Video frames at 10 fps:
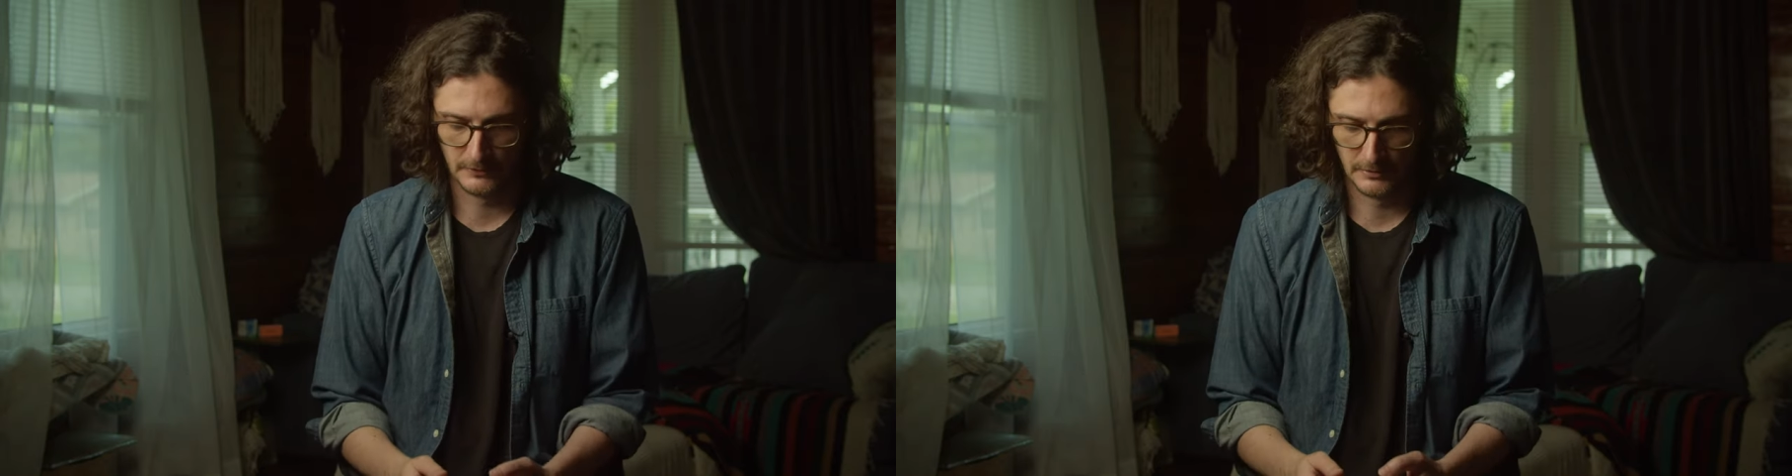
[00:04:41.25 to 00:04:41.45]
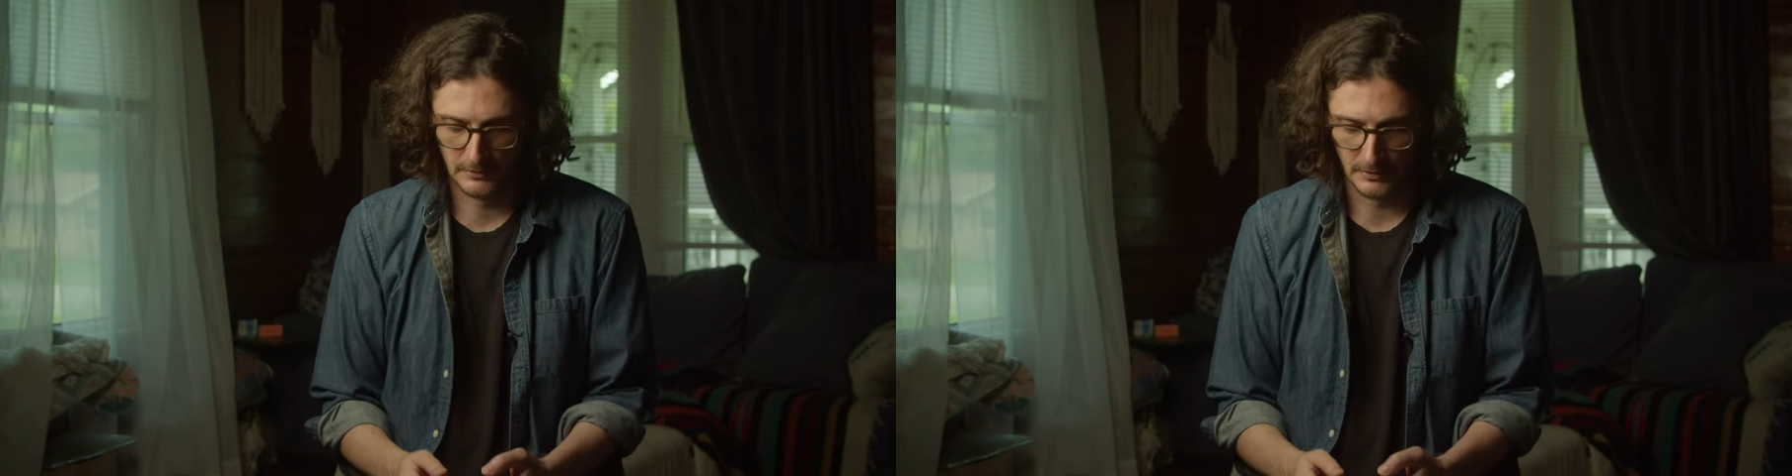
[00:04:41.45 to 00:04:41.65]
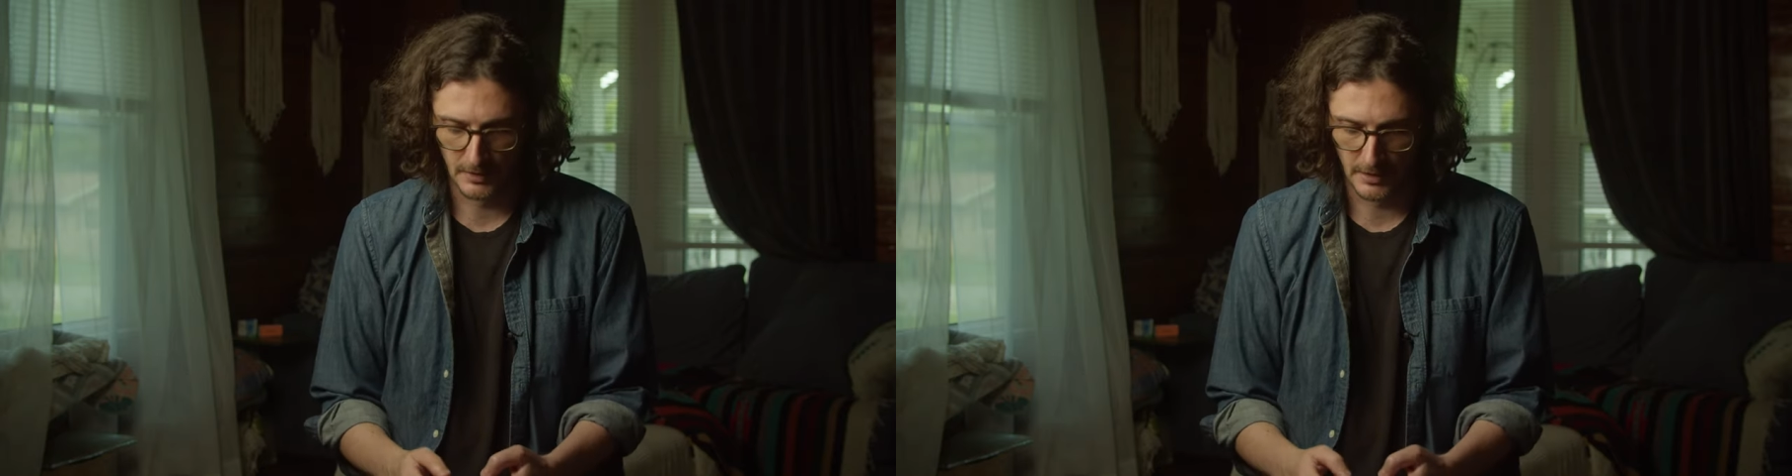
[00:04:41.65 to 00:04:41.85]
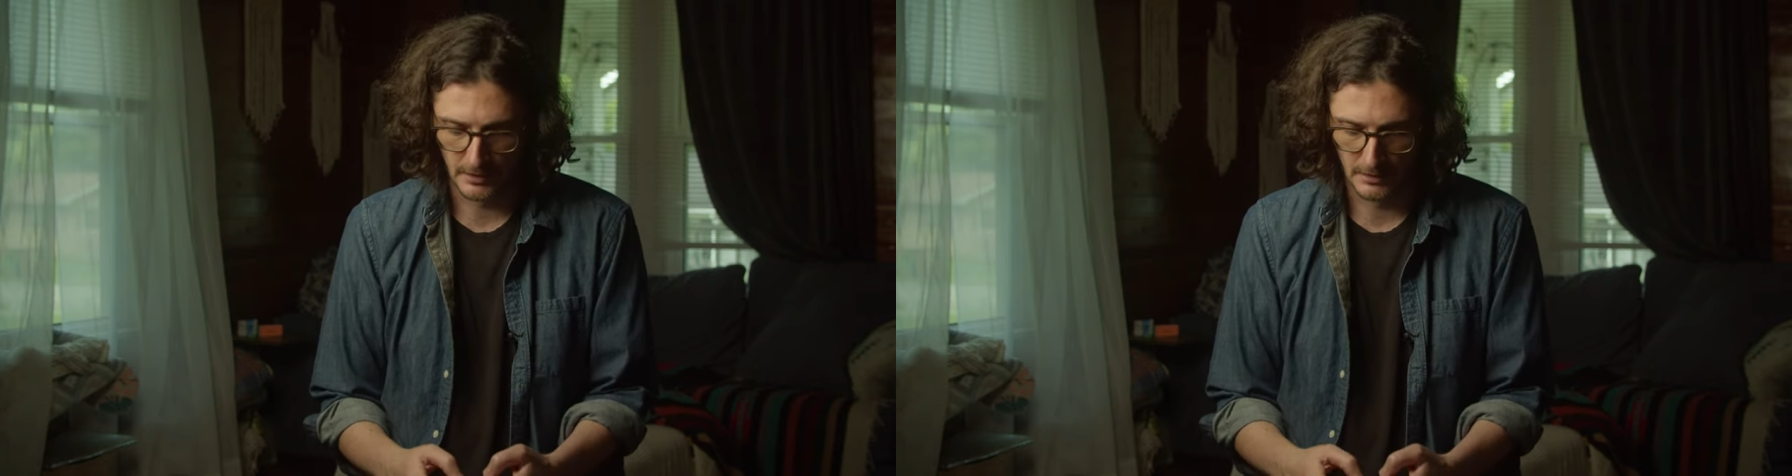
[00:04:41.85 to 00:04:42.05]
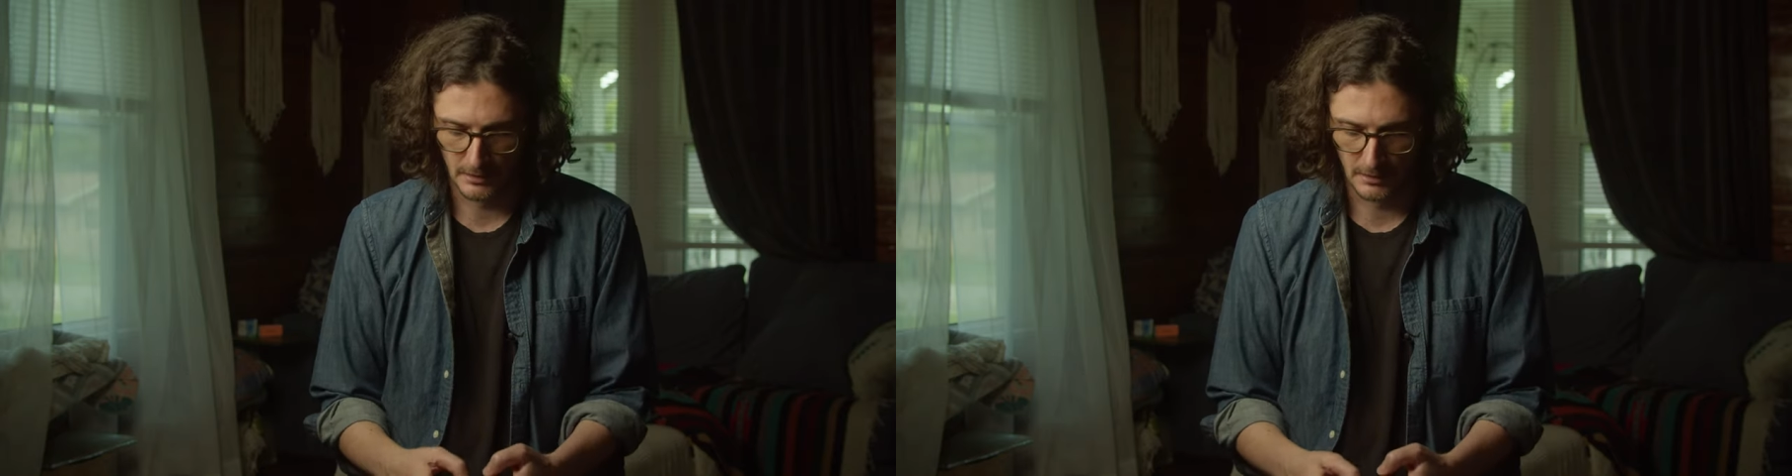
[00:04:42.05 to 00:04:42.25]
turn the
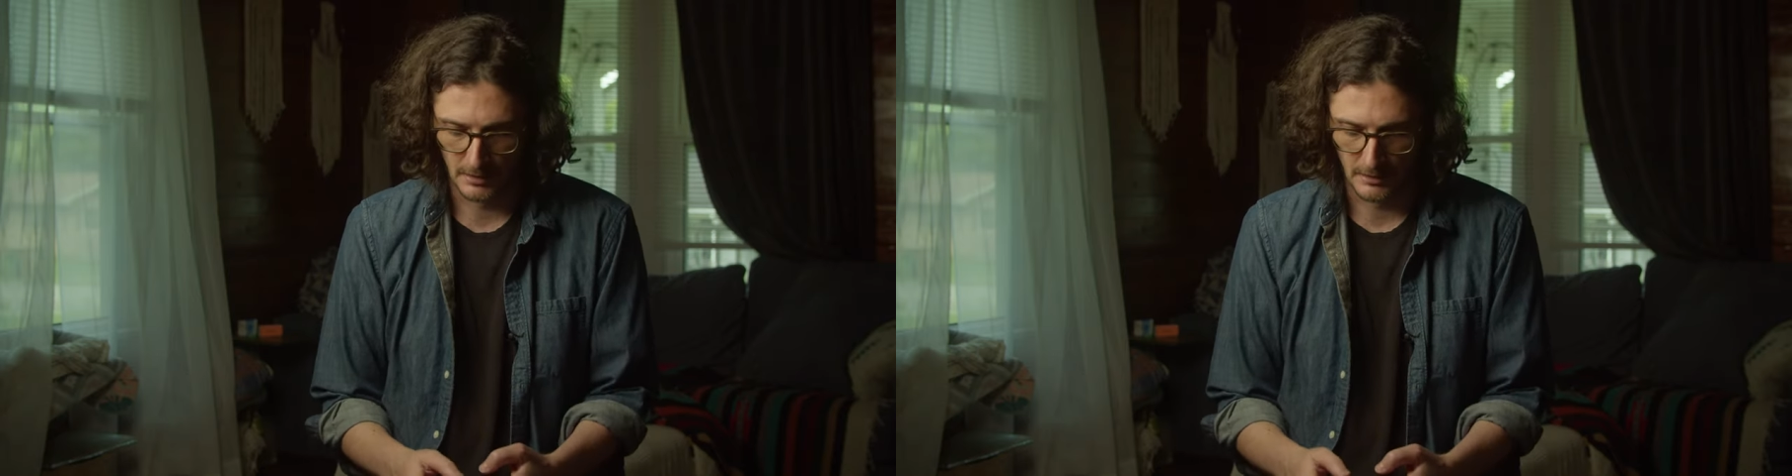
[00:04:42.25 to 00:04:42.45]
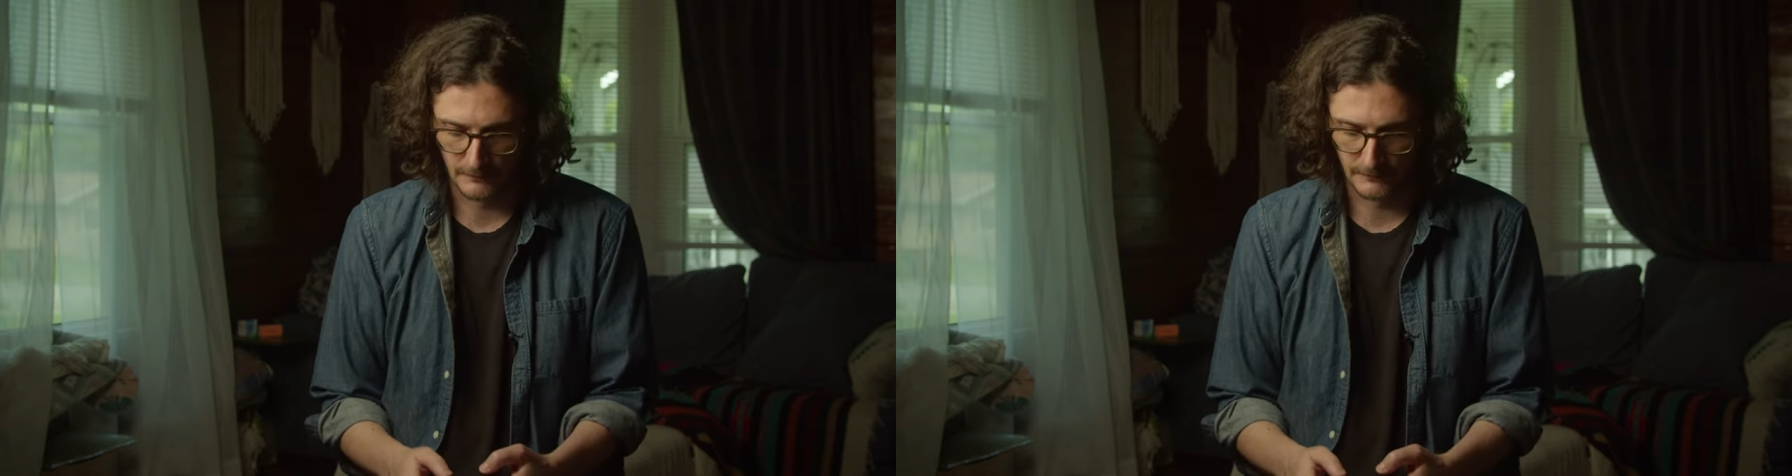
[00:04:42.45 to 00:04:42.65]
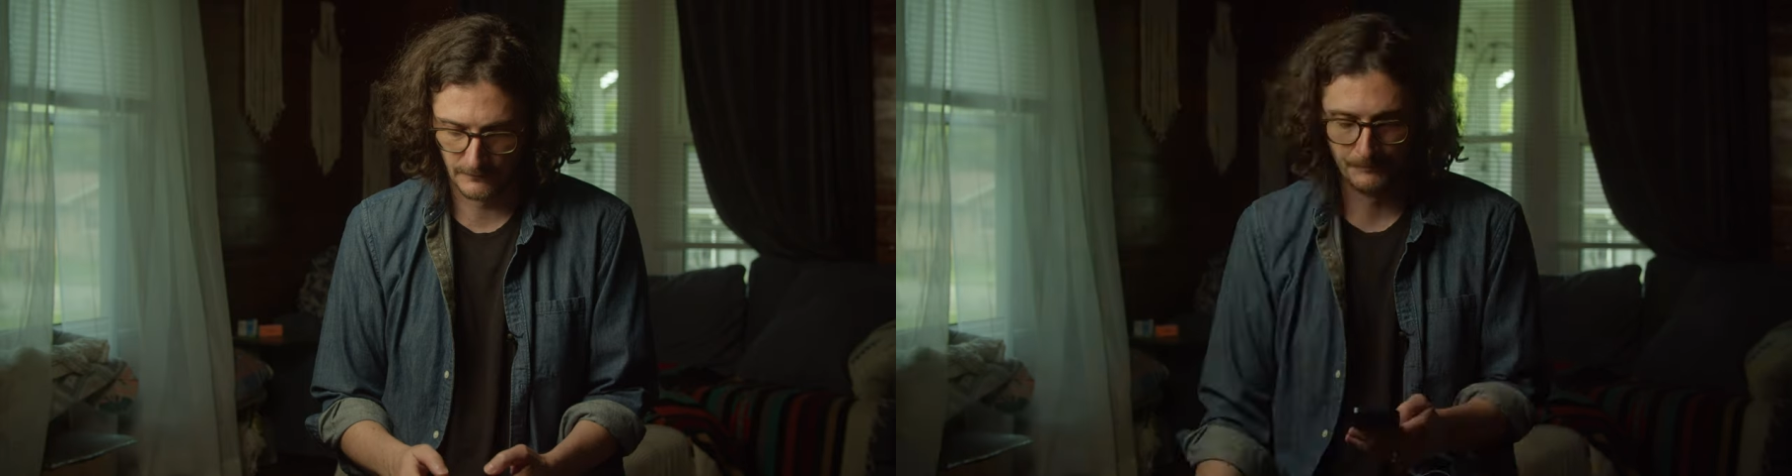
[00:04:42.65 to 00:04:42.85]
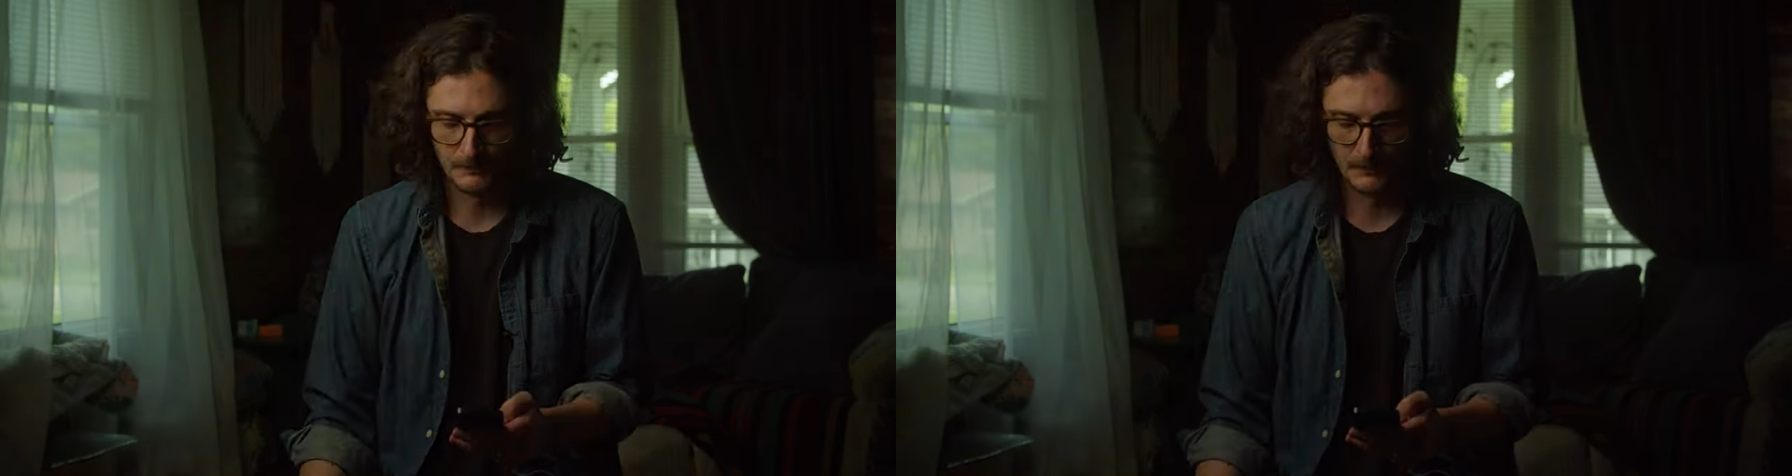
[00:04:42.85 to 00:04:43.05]
light off.